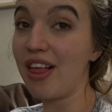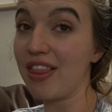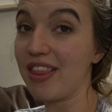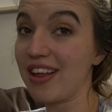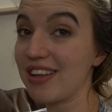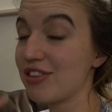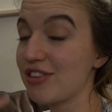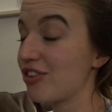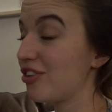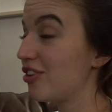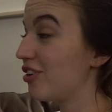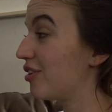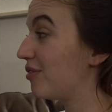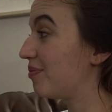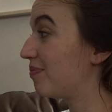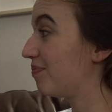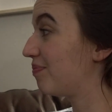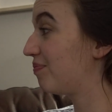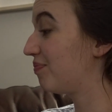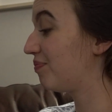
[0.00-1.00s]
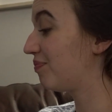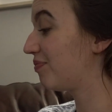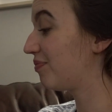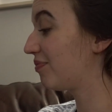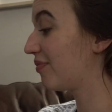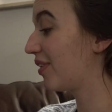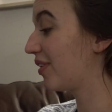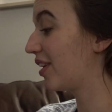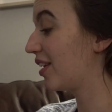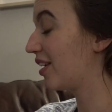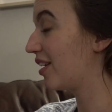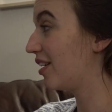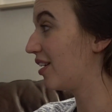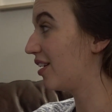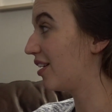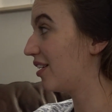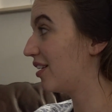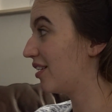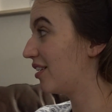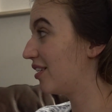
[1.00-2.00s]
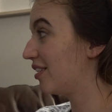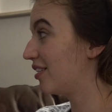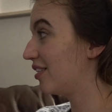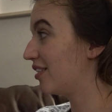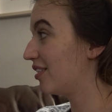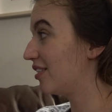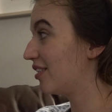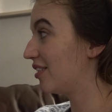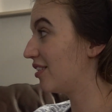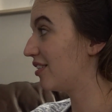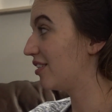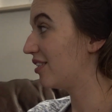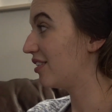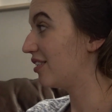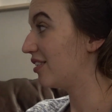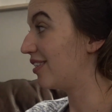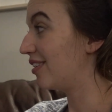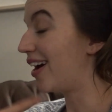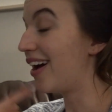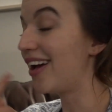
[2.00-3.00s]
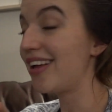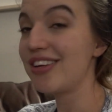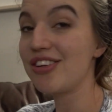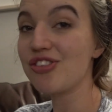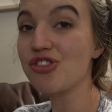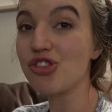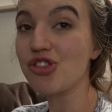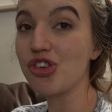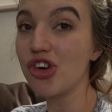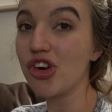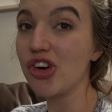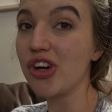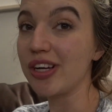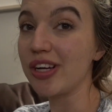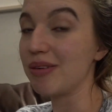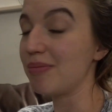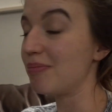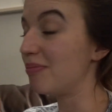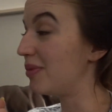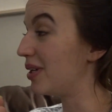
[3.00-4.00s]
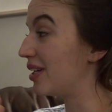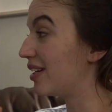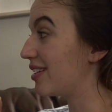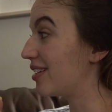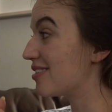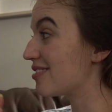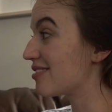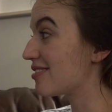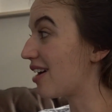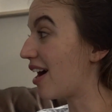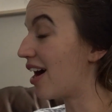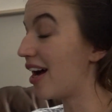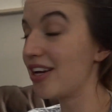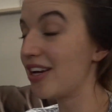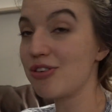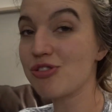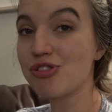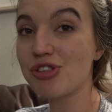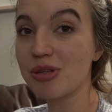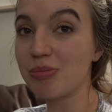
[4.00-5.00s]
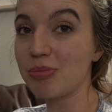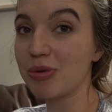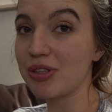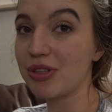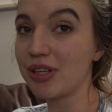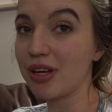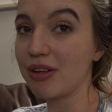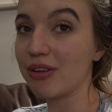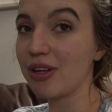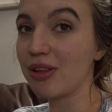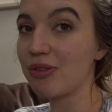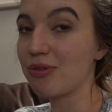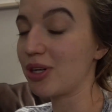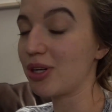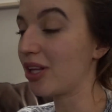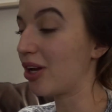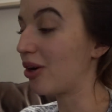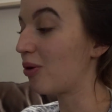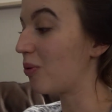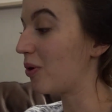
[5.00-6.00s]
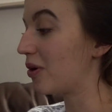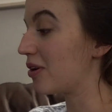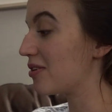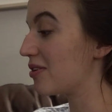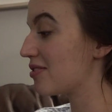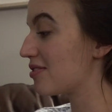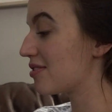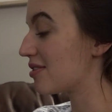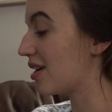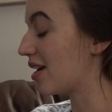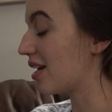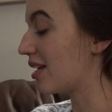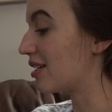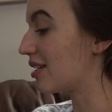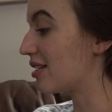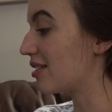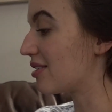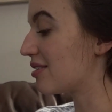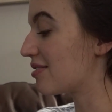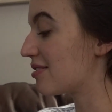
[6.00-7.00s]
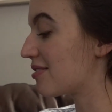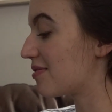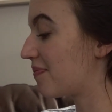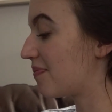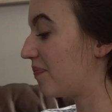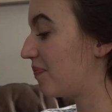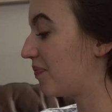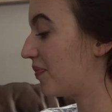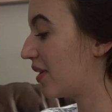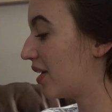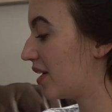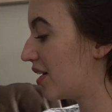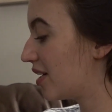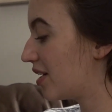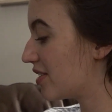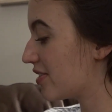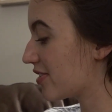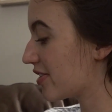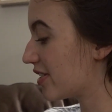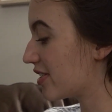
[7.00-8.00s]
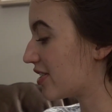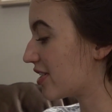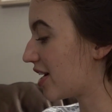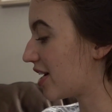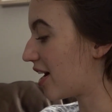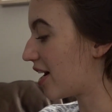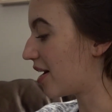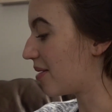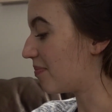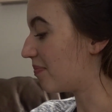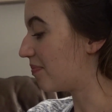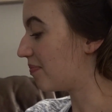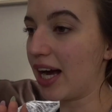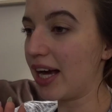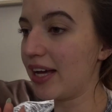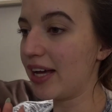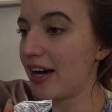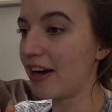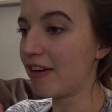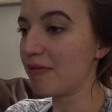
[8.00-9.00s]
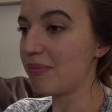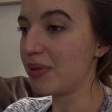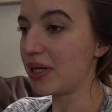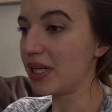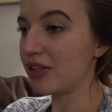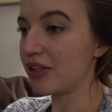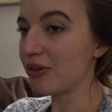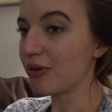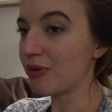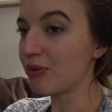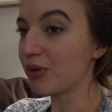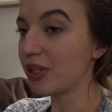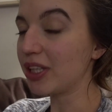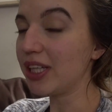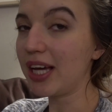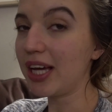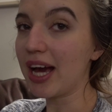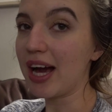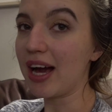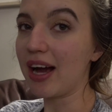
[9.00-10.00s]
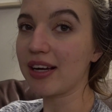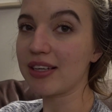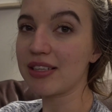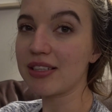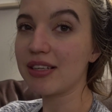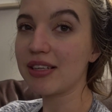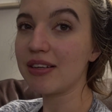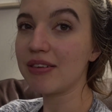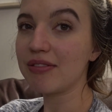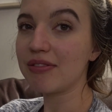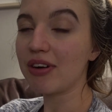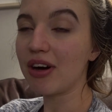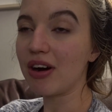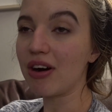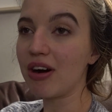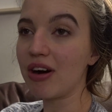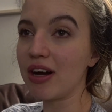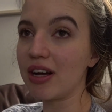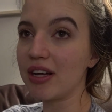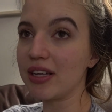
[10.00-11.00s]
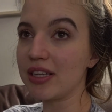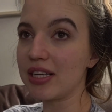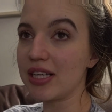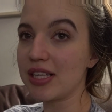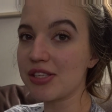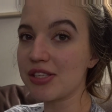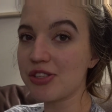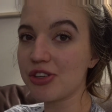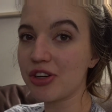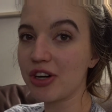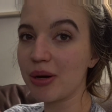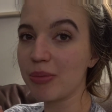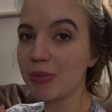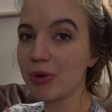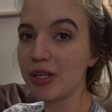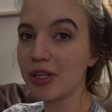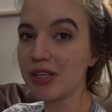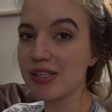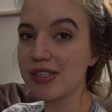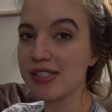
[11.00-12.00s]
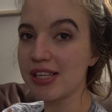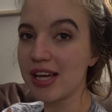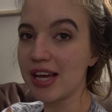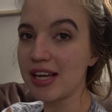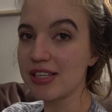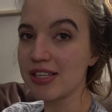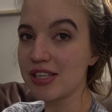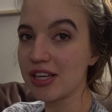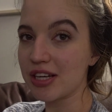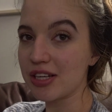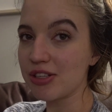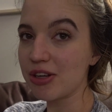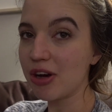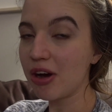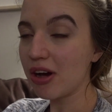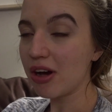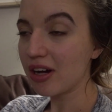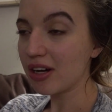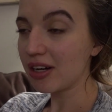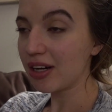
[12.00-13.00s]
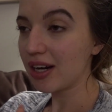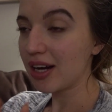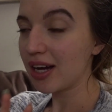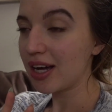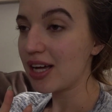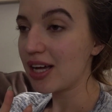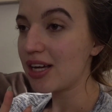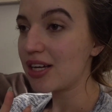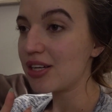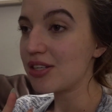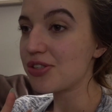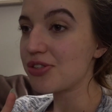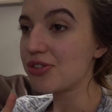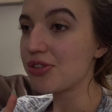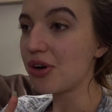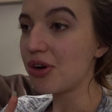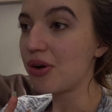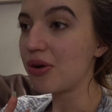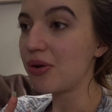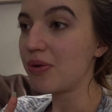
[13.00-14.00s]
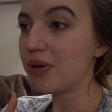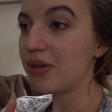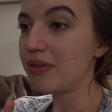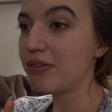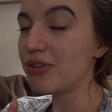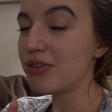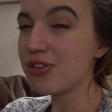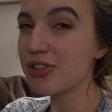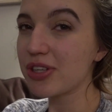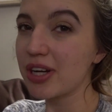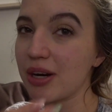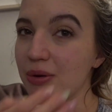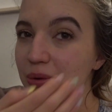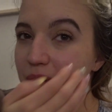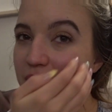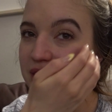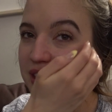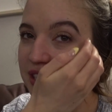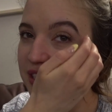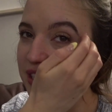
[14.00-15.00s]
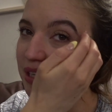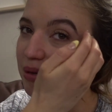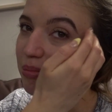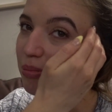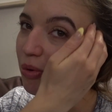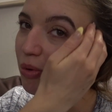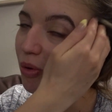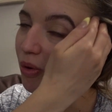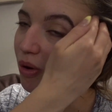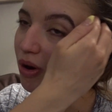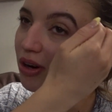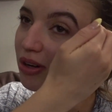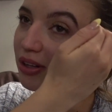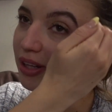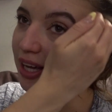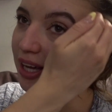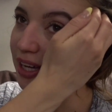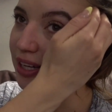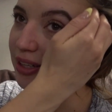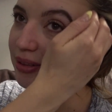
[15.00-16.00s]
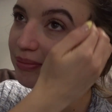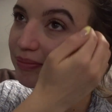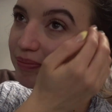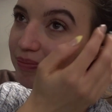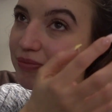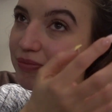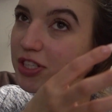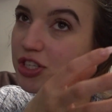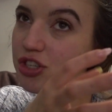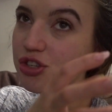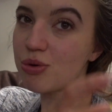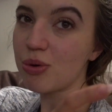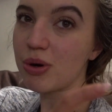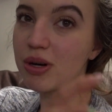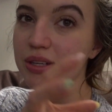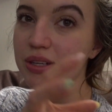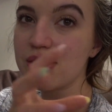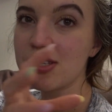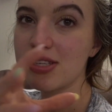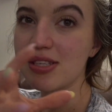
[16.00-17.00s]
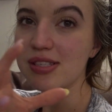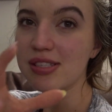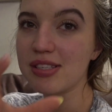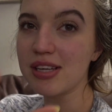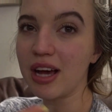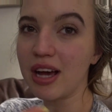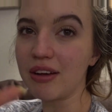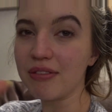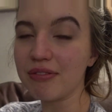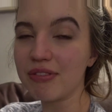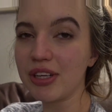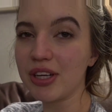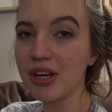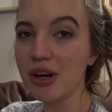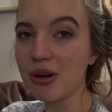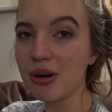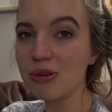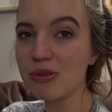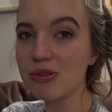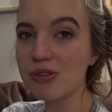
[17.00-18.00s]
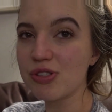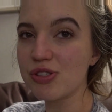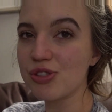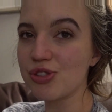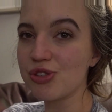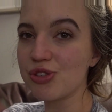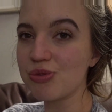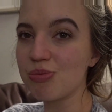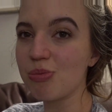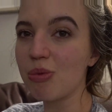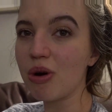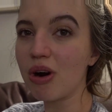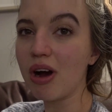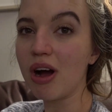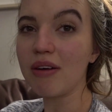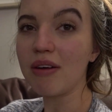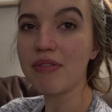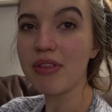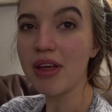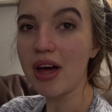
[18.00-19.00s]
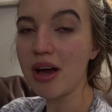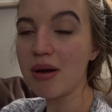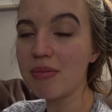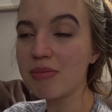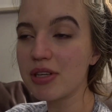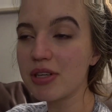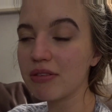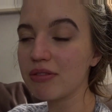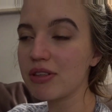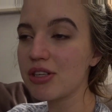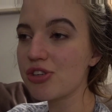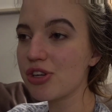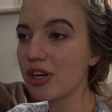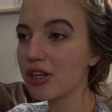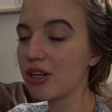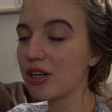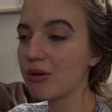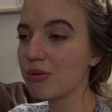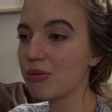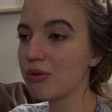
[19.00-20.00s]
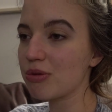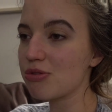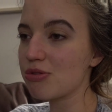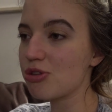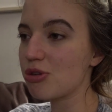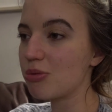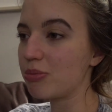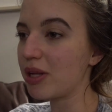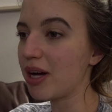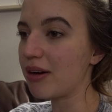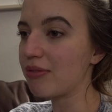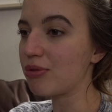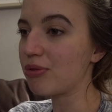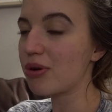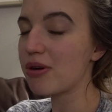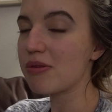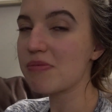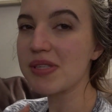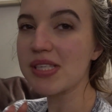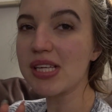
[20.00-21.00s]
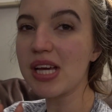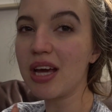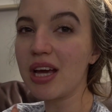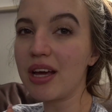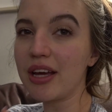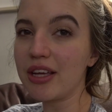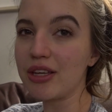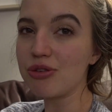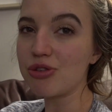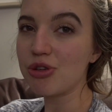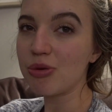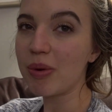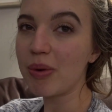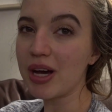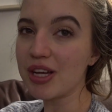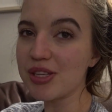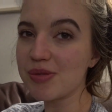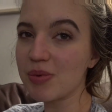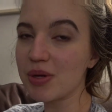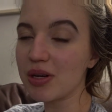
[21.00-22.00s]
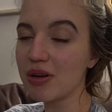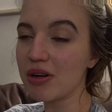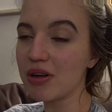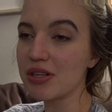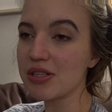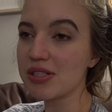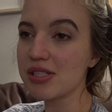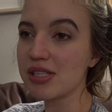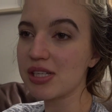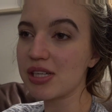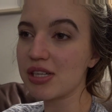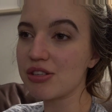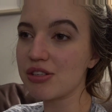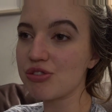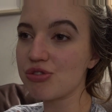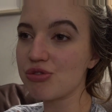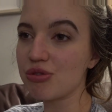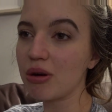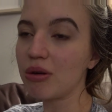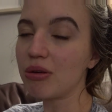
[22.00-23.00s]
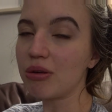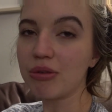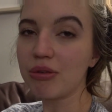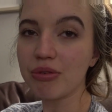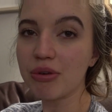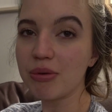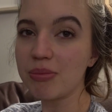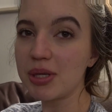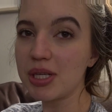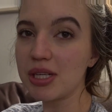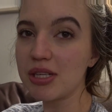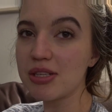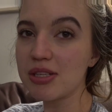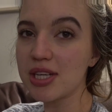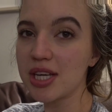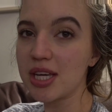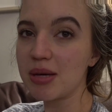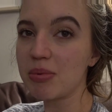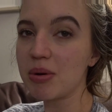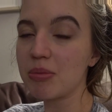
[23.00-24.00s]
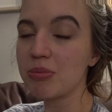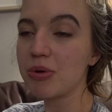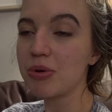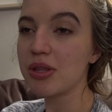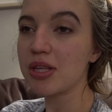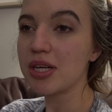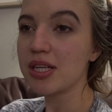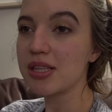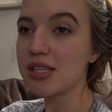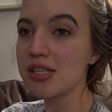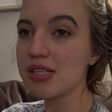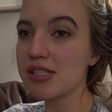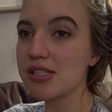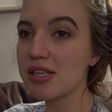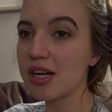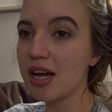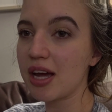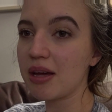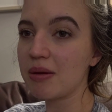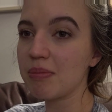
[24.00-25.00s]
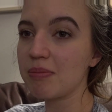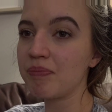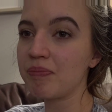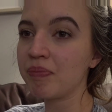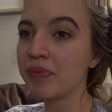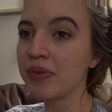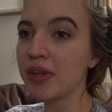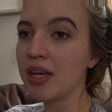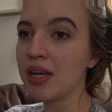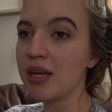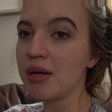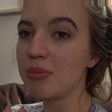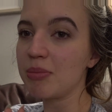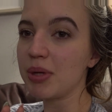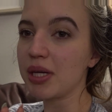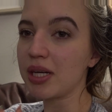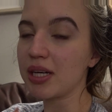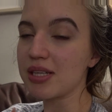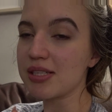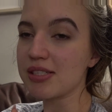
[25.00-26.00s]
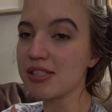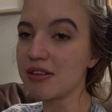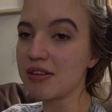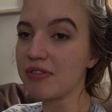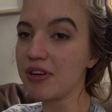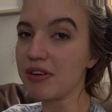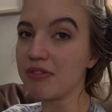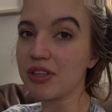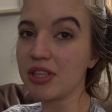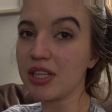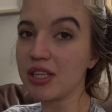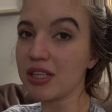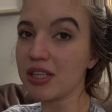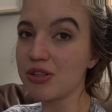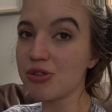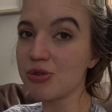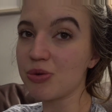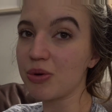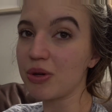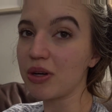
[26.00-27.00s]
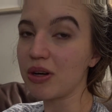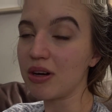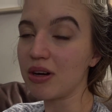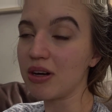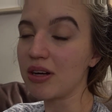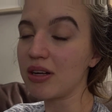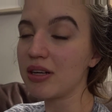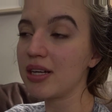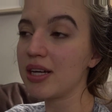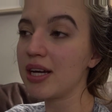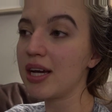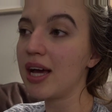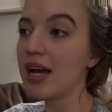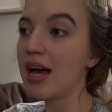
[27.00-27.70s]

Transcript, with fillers: That's good. That's the easy one move to catch up. That is good because I usually put down like three letter words and it's good time. I have been really active on Instagram Reels and TikTok. So if you just kind of to see more like short style videos and just more of them, definitely check out those two platforms. YouTube has been honestly a struggle for me to keep up with at this time because of everything that is going on.